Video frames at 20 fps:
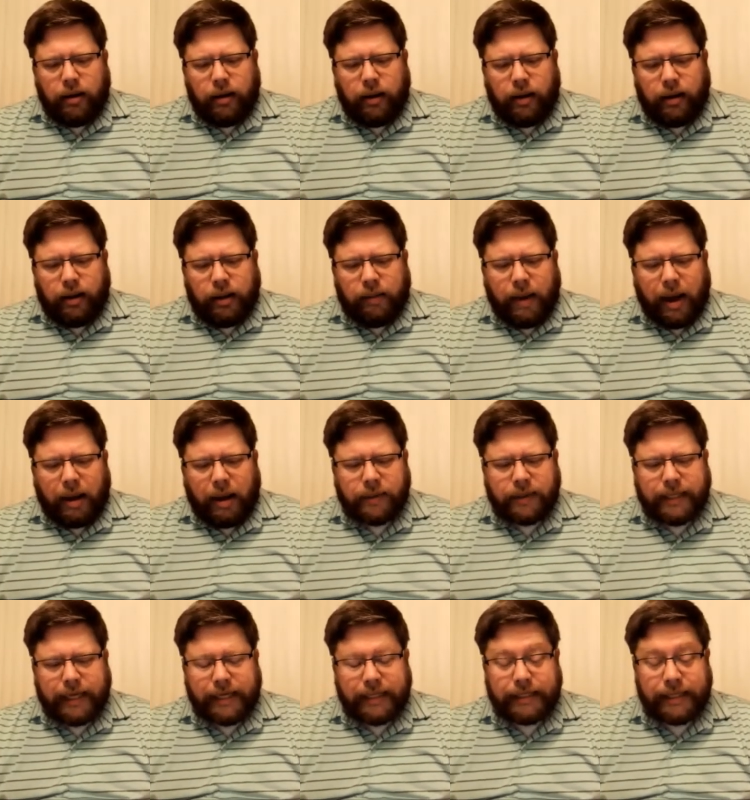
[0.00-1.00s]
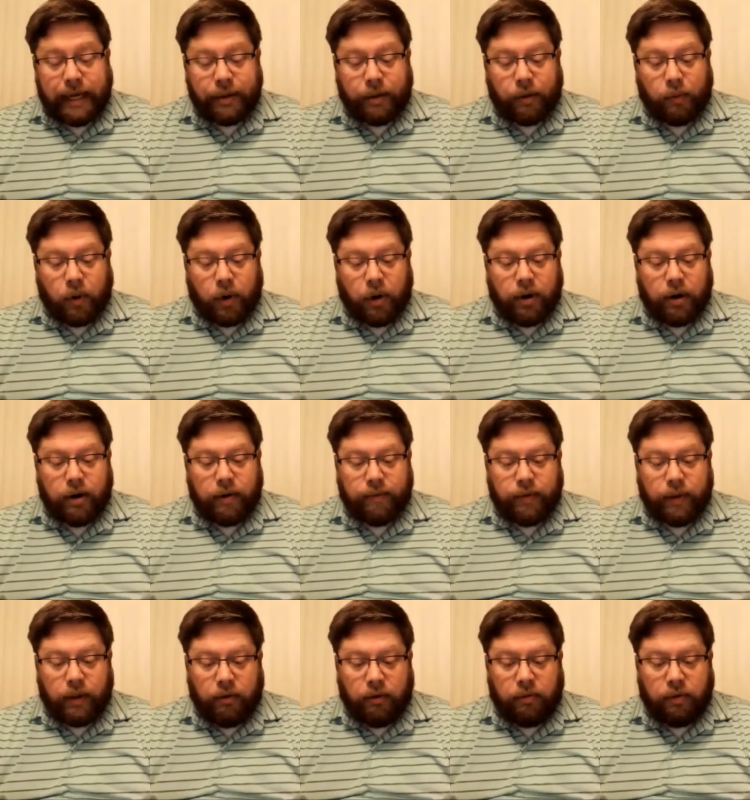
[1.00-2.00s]
Uh, the Bible says, Now the word
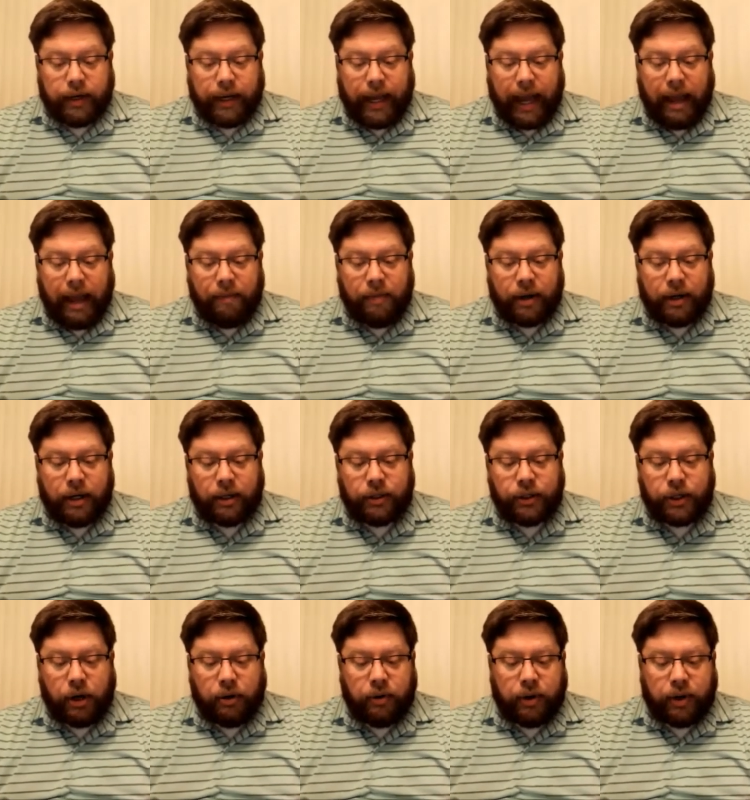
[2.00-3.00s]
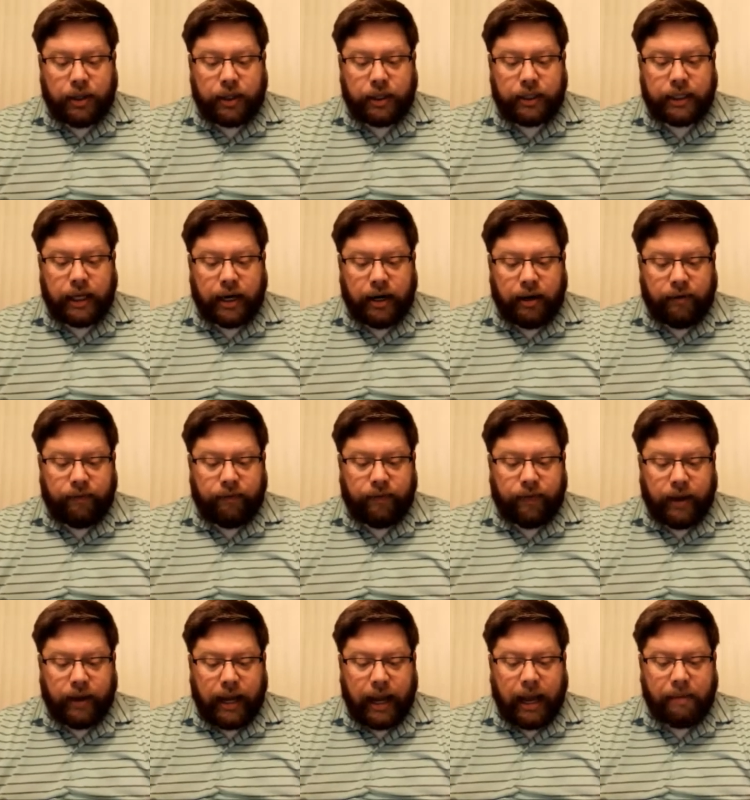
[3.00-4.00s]
of the Lord came unto Jonah, the son of
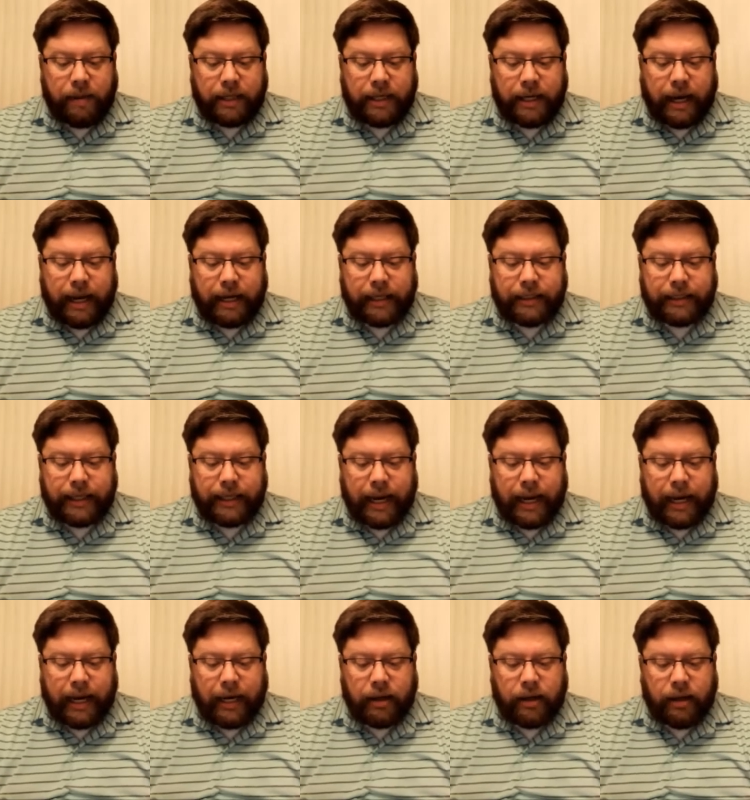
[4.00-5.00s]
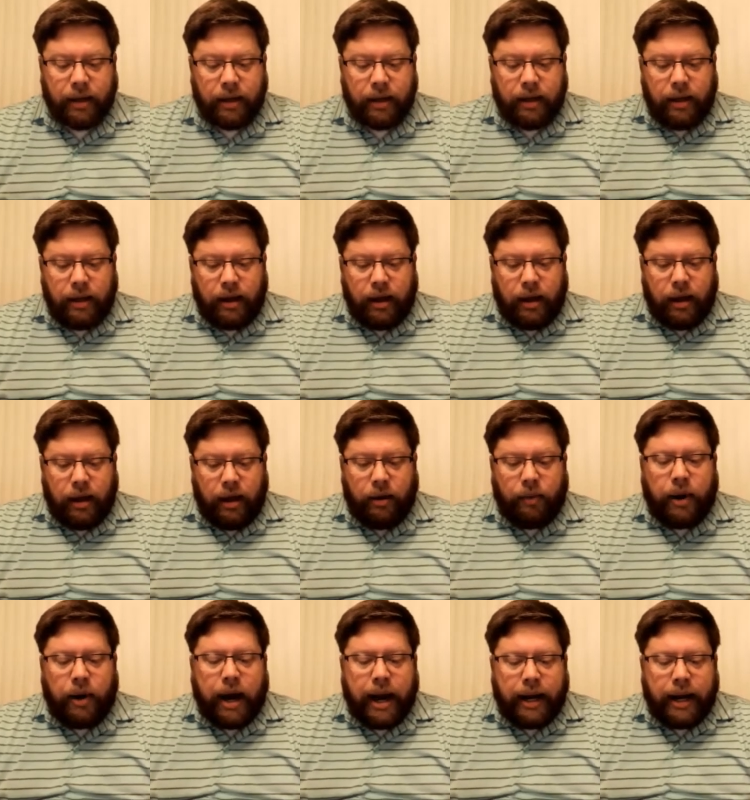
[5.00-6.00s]
Amittai, saying,
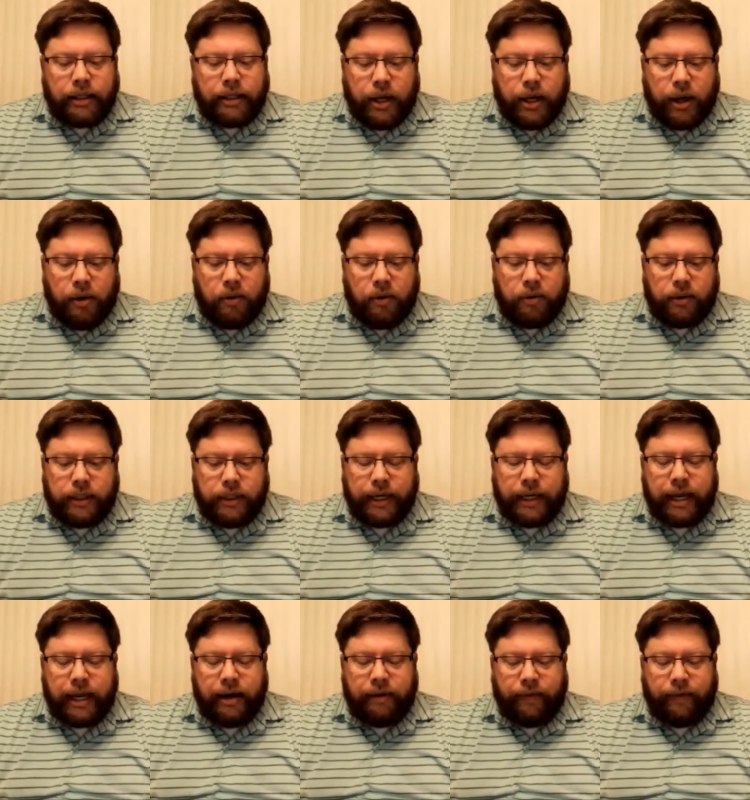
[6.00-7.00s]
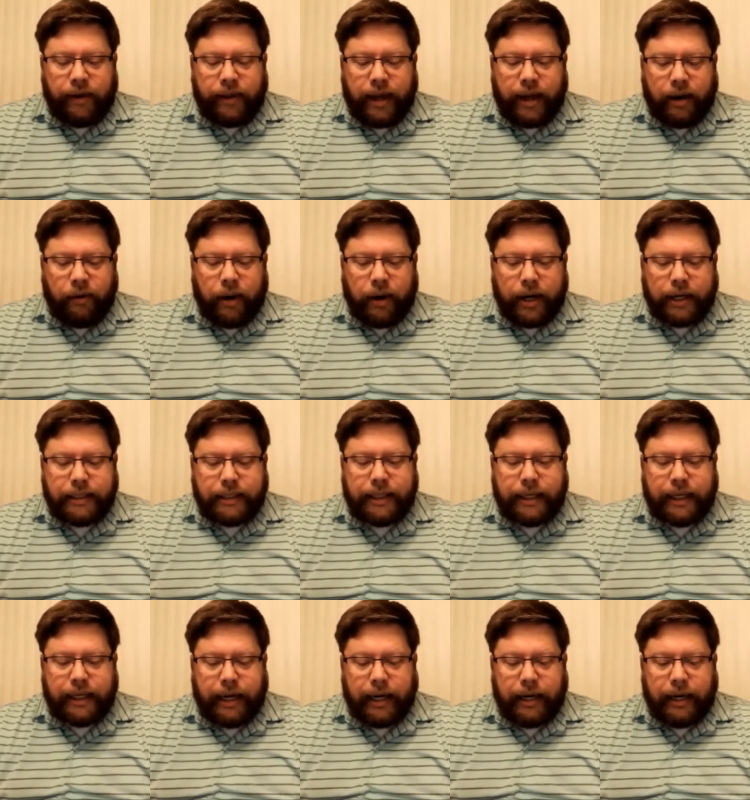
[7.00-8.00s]
Arise, go to Nineveh, that great
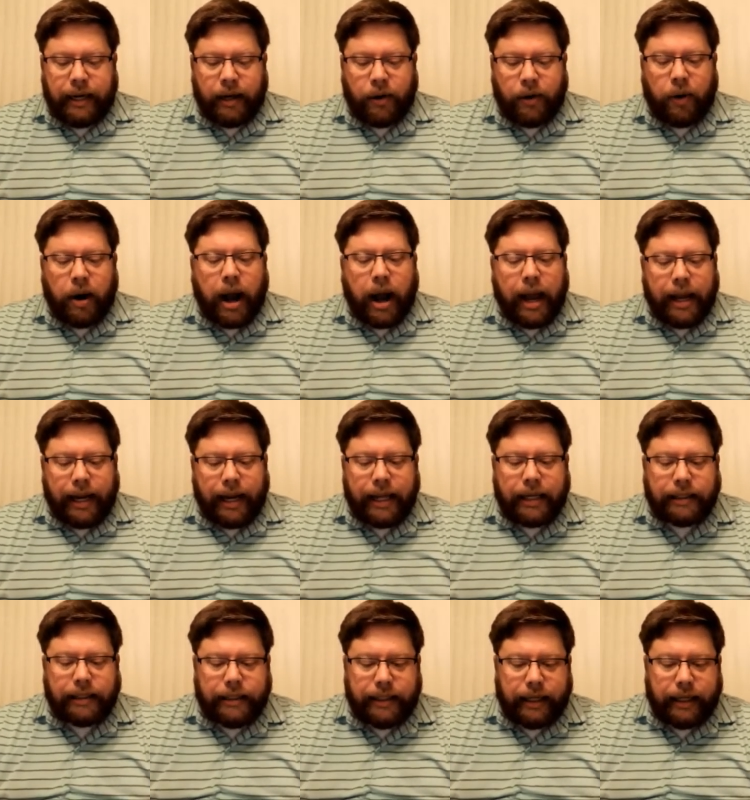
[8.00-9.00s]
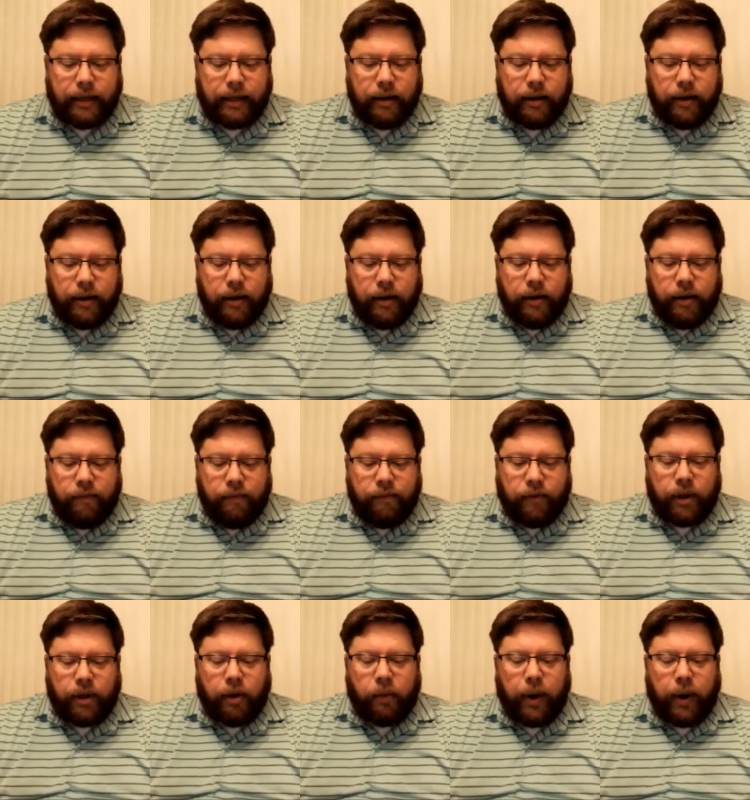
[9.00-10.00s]
city, and cry against it,
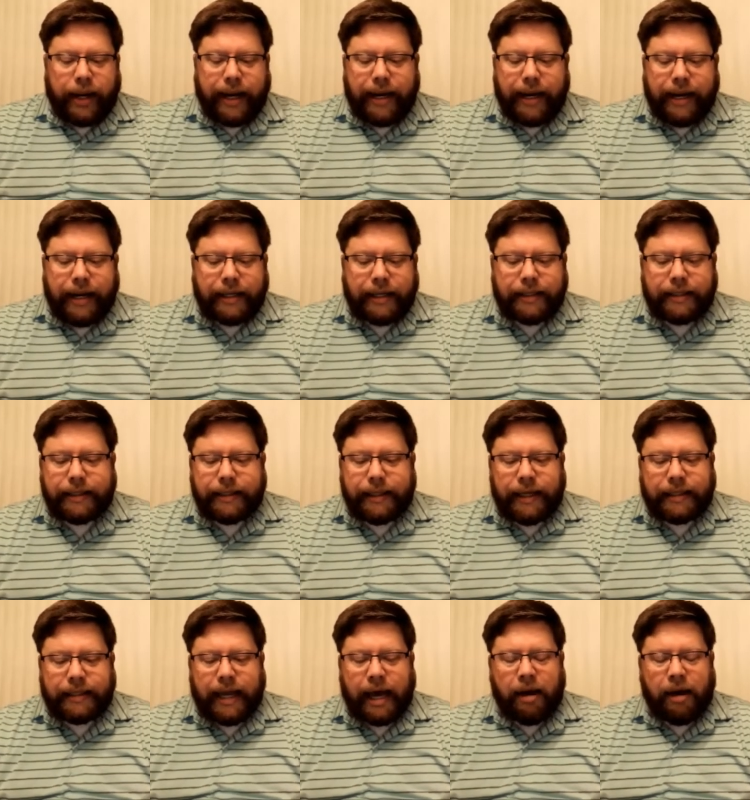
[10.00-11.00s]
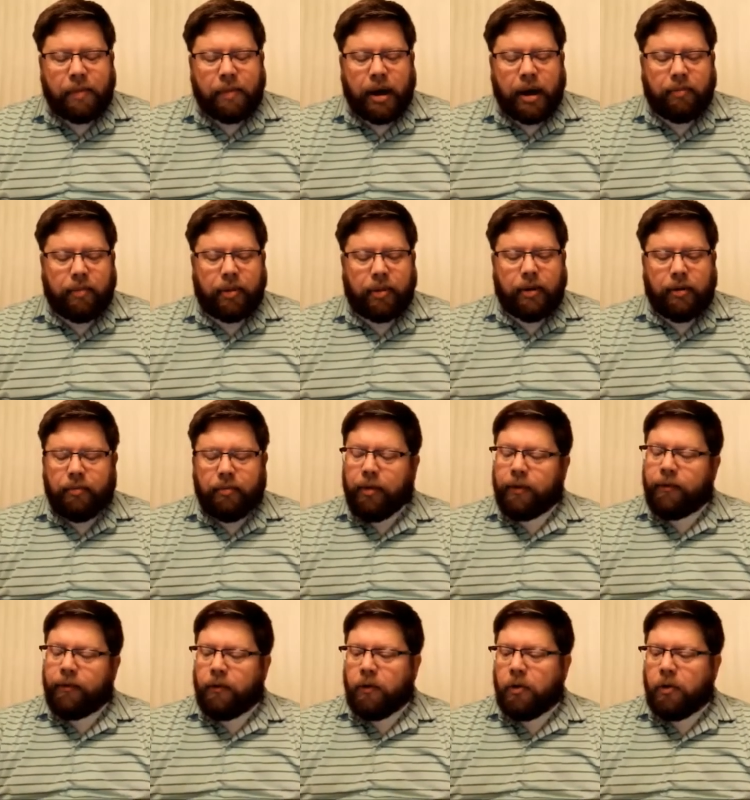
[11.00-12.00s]
for their wickedness is come up
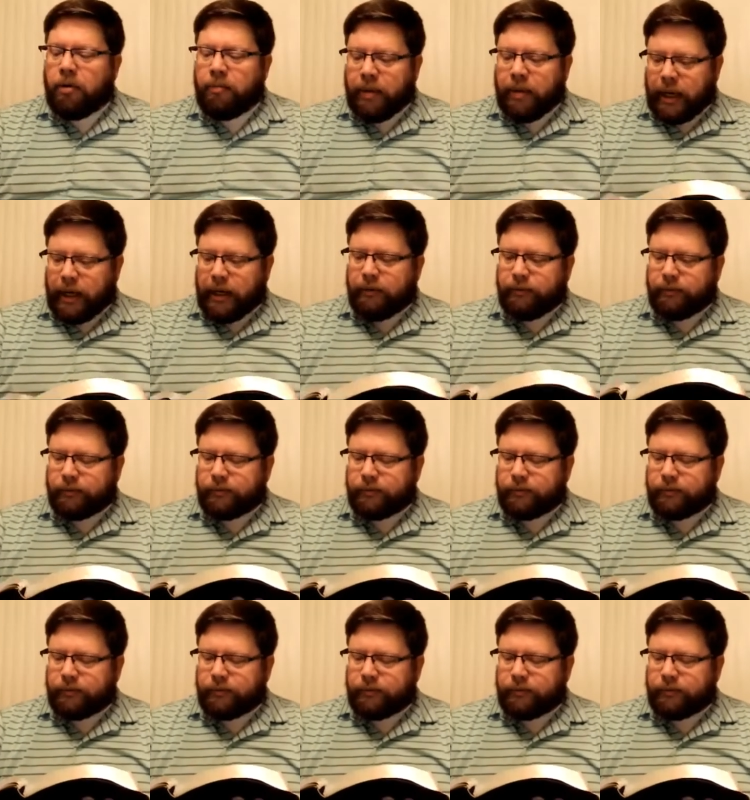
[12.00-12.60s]
before me.